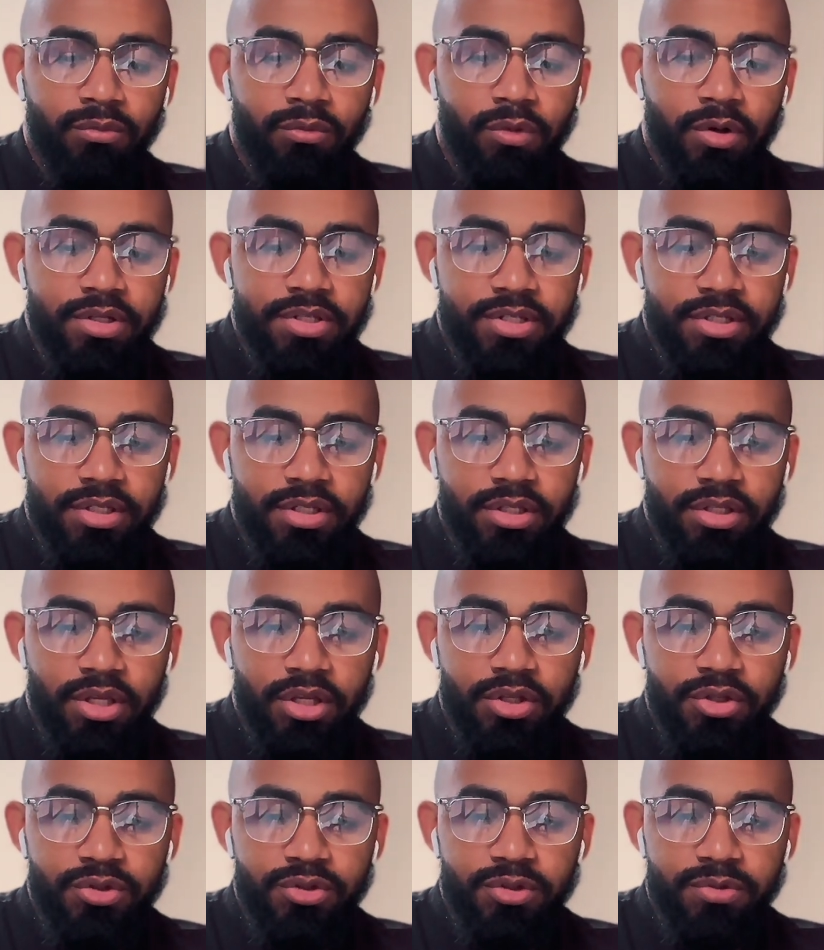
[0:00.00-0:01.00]
runs a
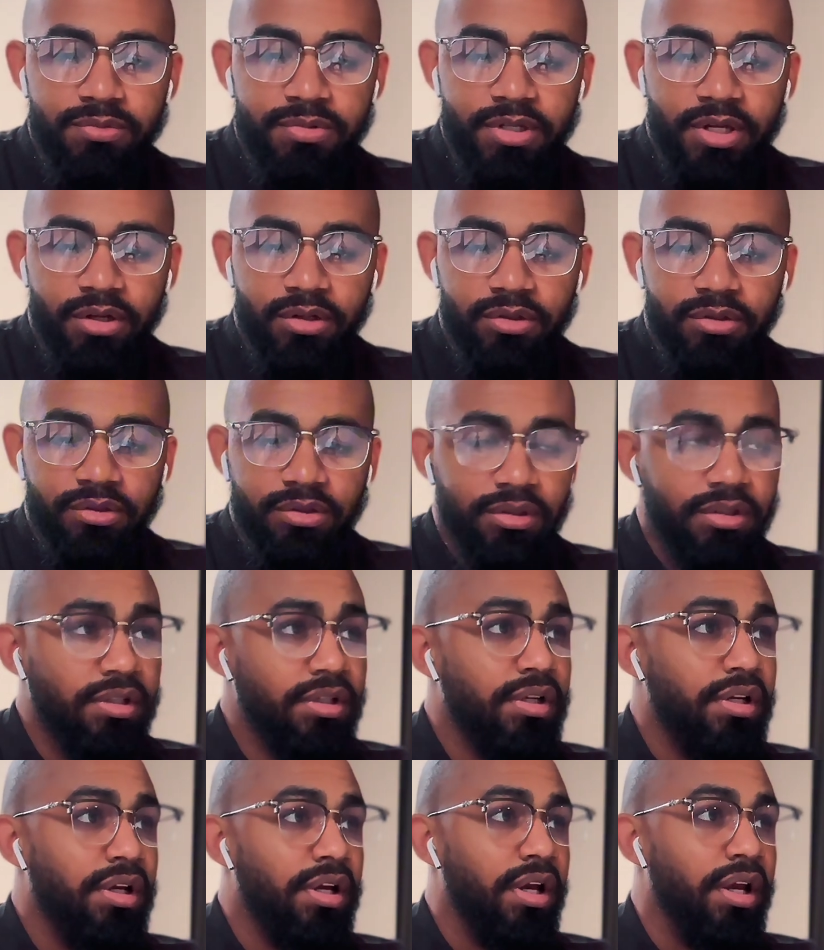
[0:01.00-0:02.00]
YouTube channel,
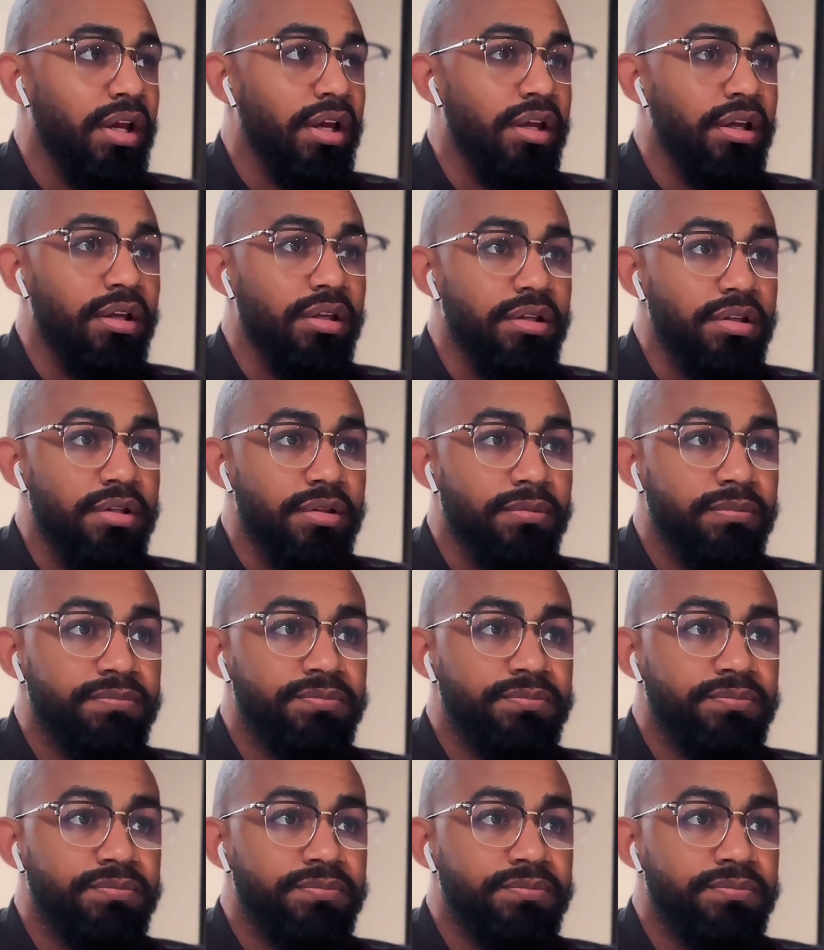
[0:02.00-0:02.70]
and